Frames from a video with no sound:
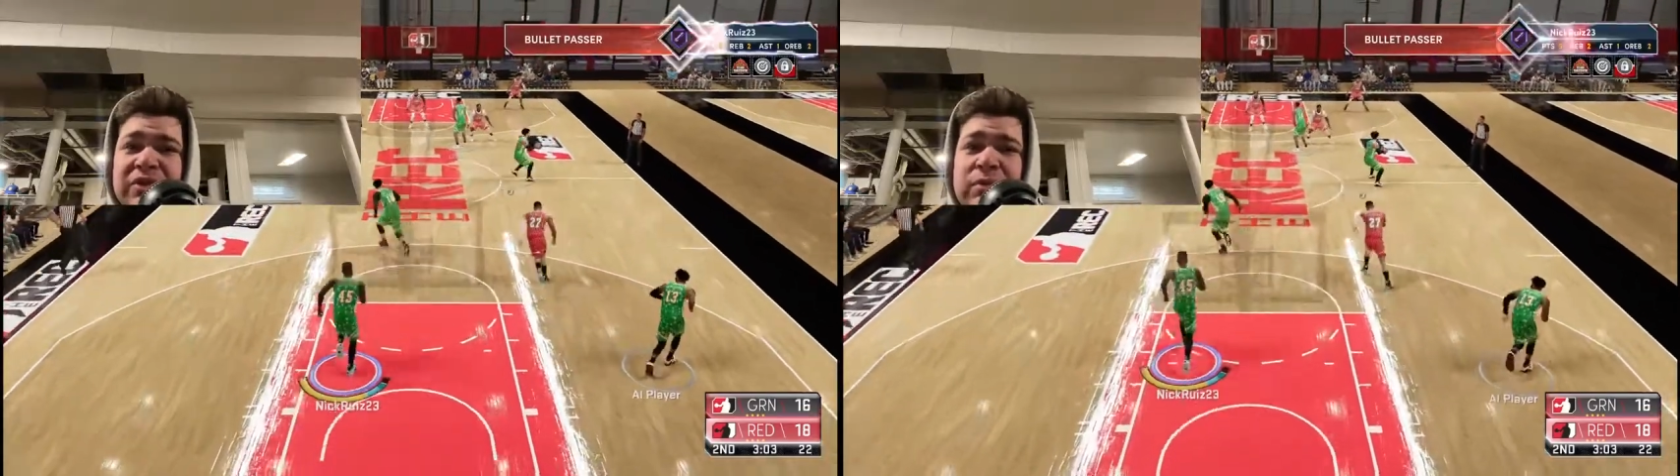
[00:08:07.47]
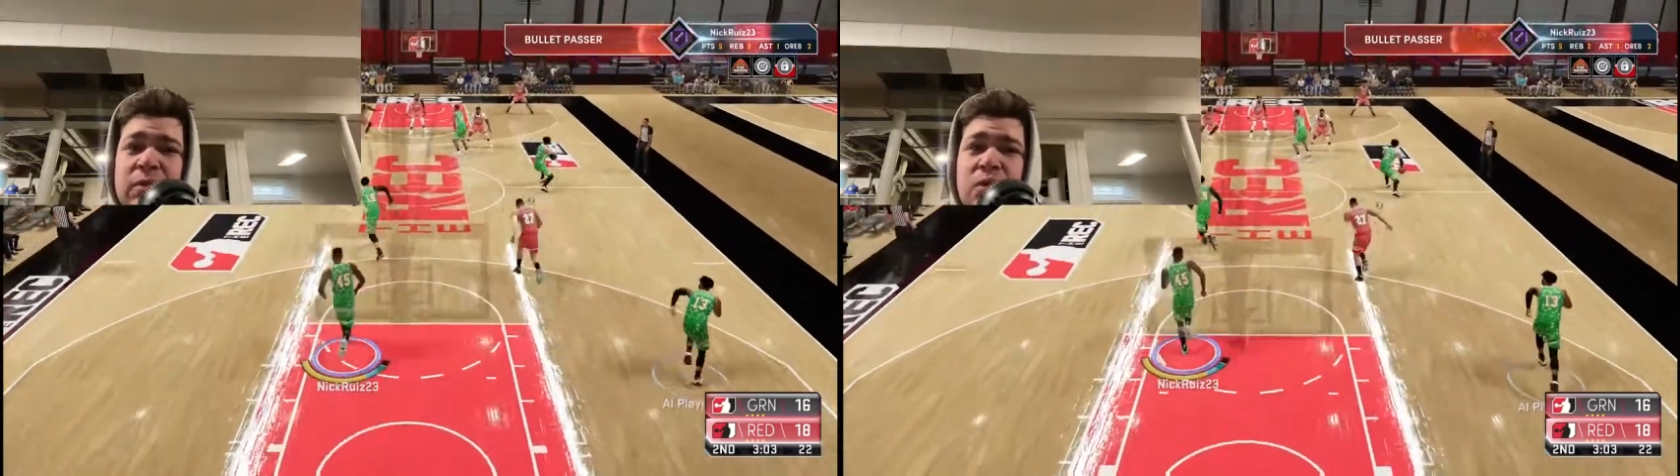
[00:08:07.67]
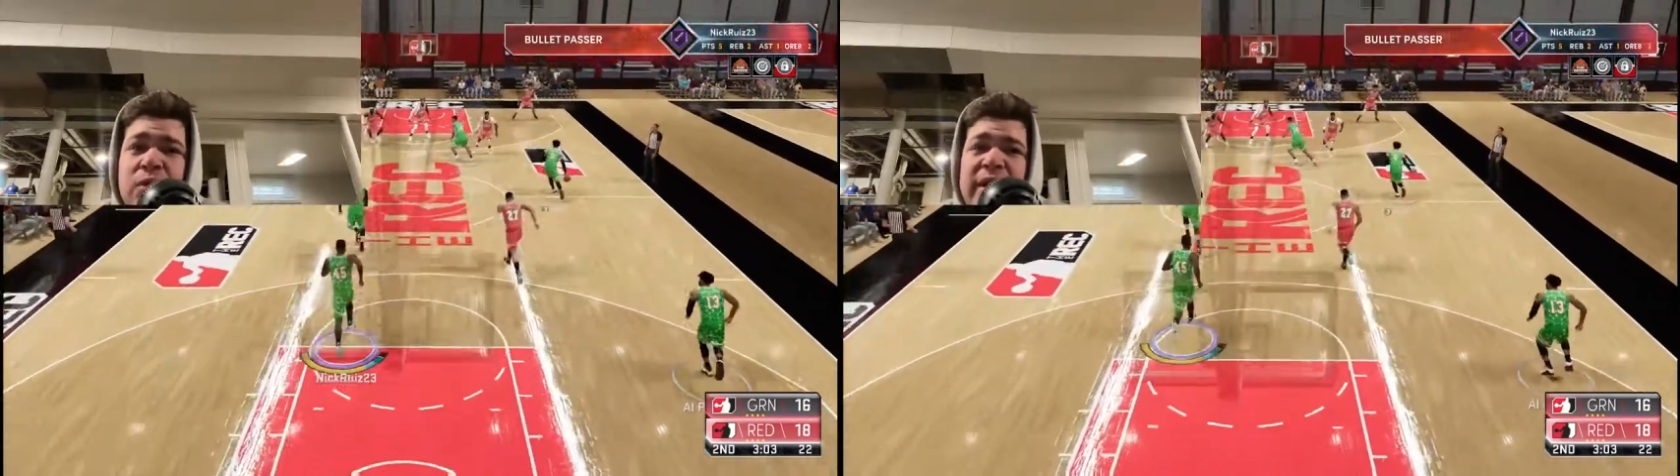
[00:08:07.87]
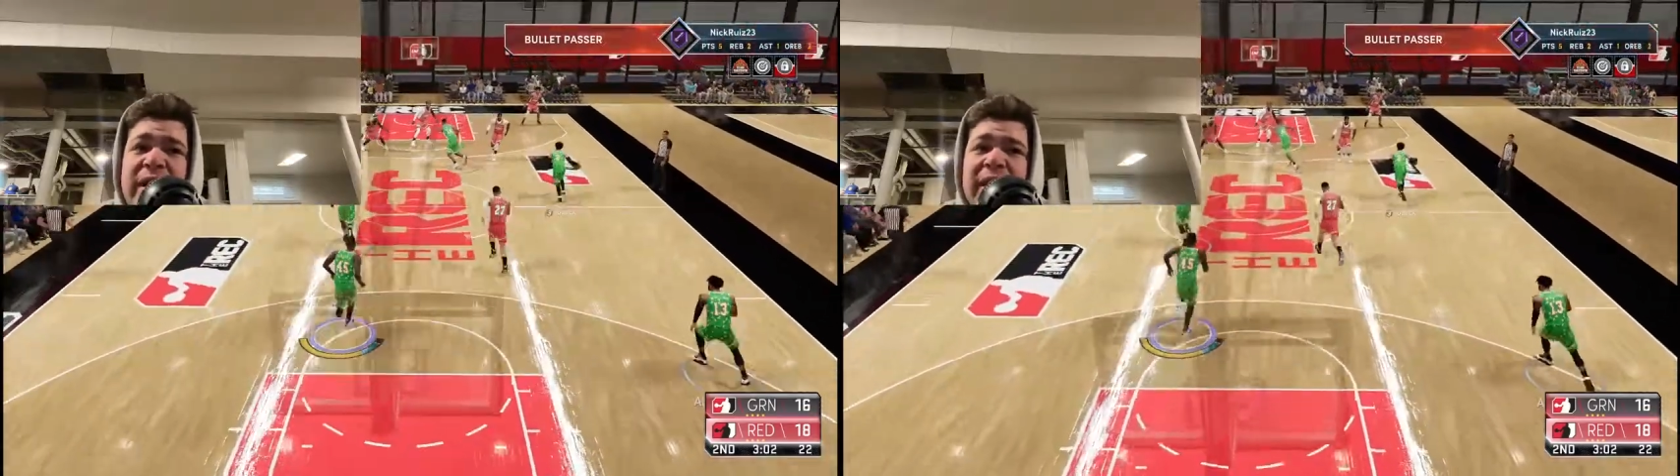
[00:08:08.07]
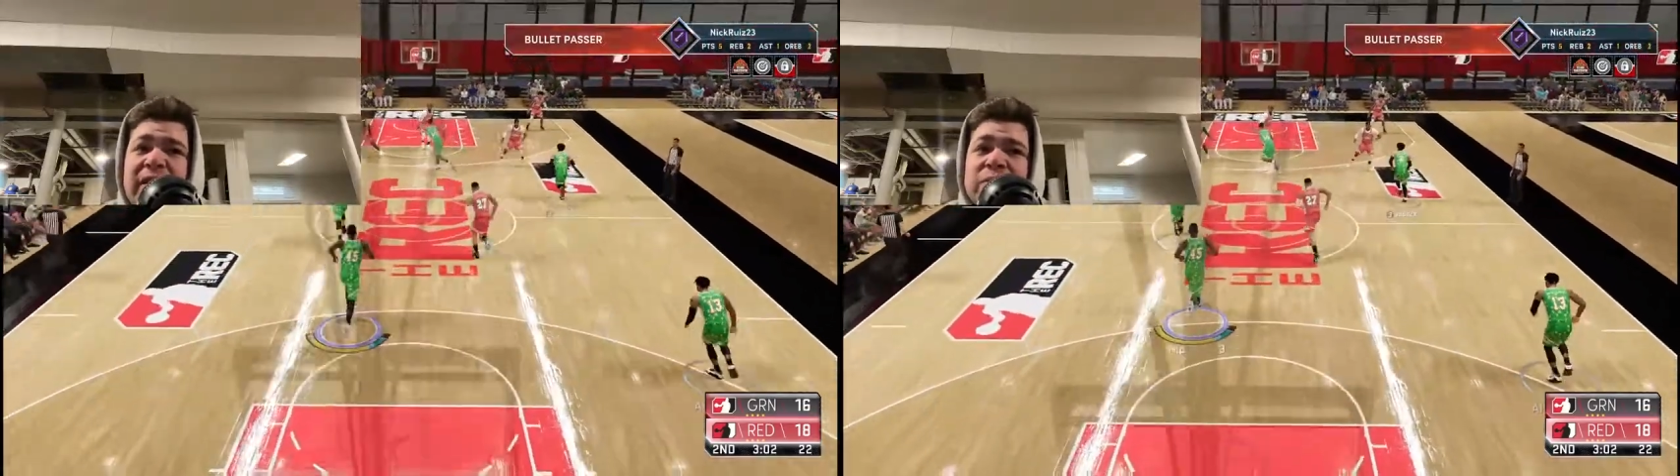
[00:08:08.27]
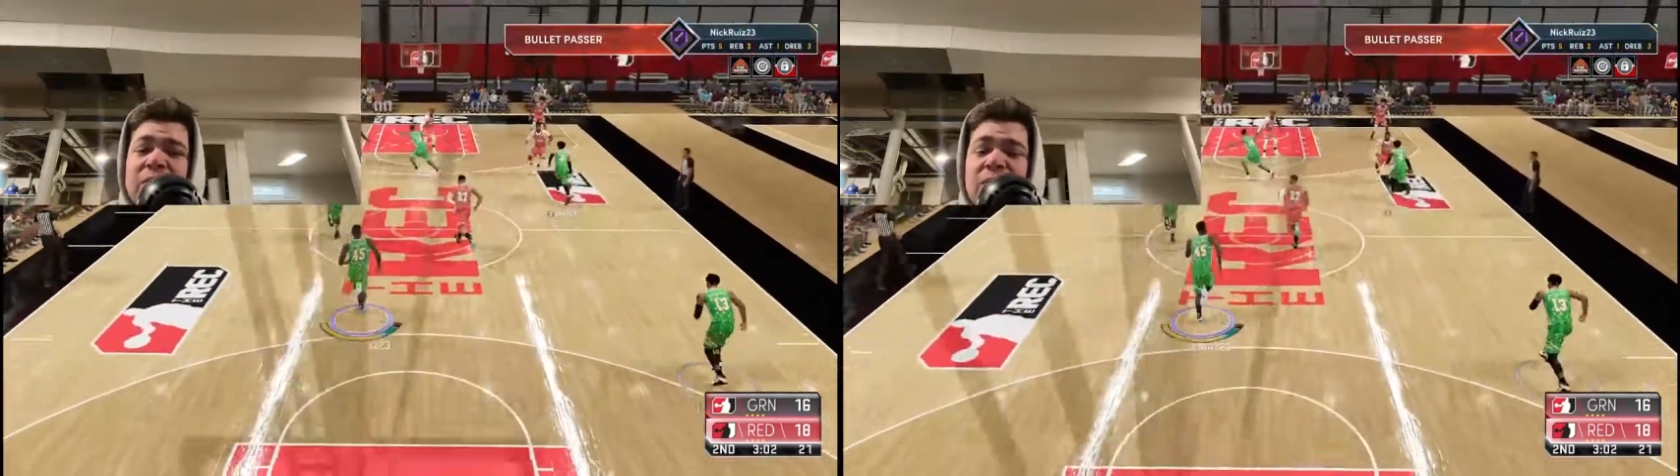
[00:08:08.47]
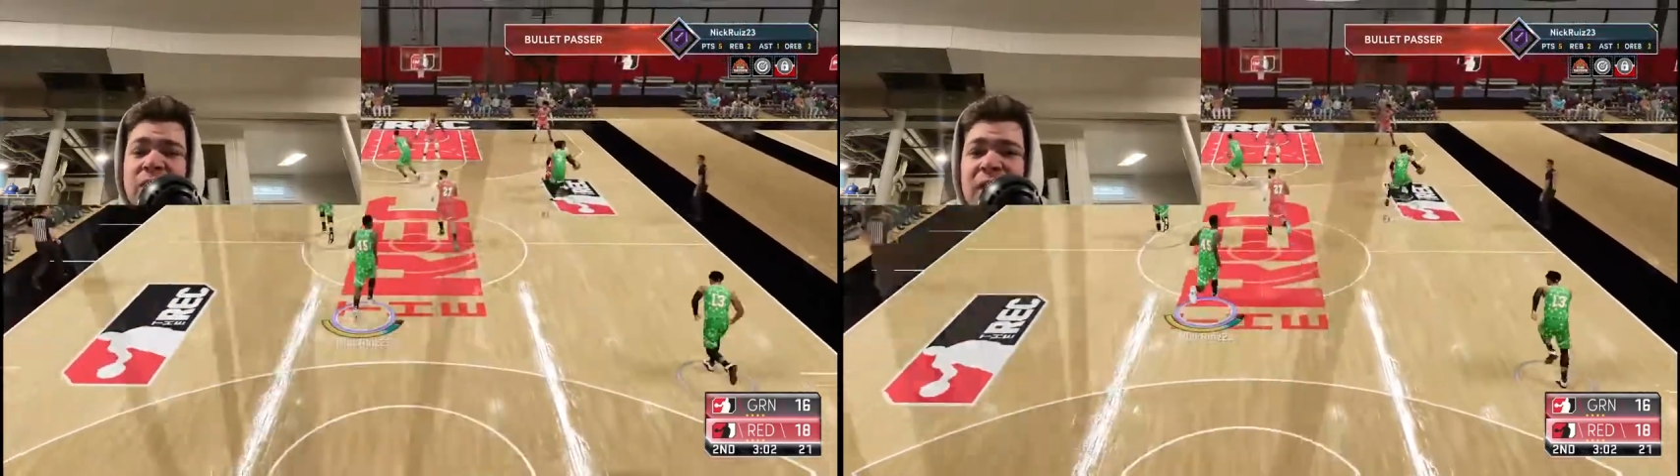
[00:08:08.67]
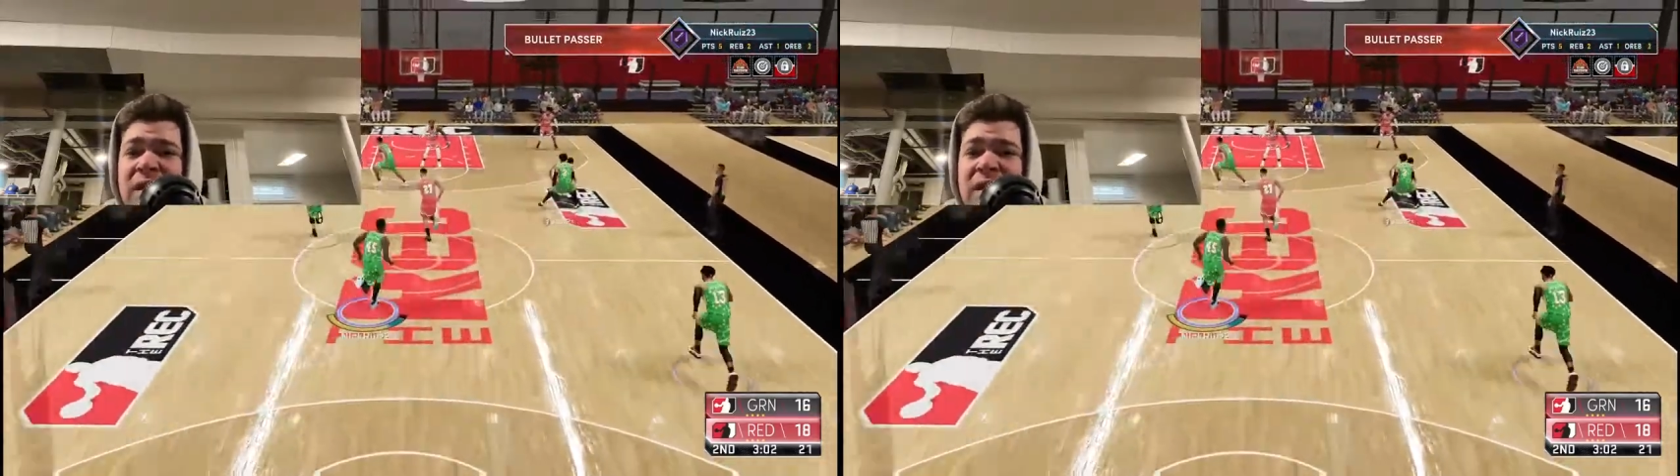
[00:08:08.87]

and more ads, bro?